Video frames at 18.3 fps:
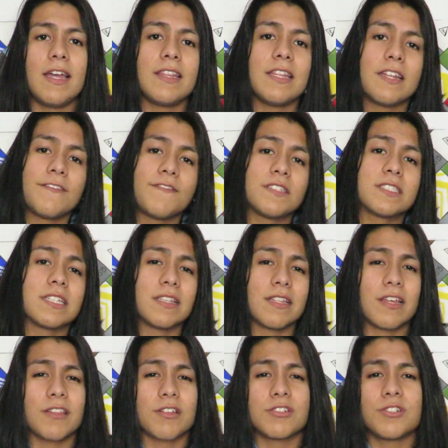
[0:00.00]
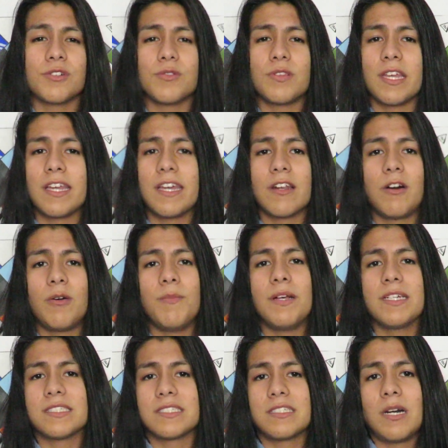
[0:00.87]
And then if it's a leather shoe, they get all
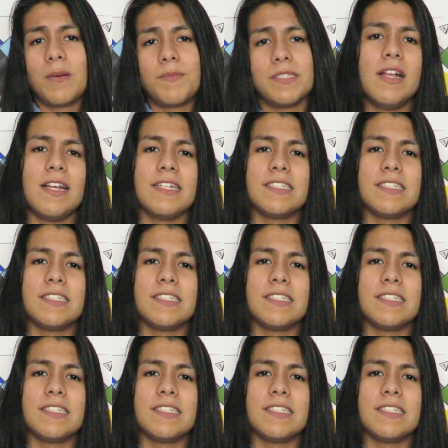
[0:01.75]
messed up.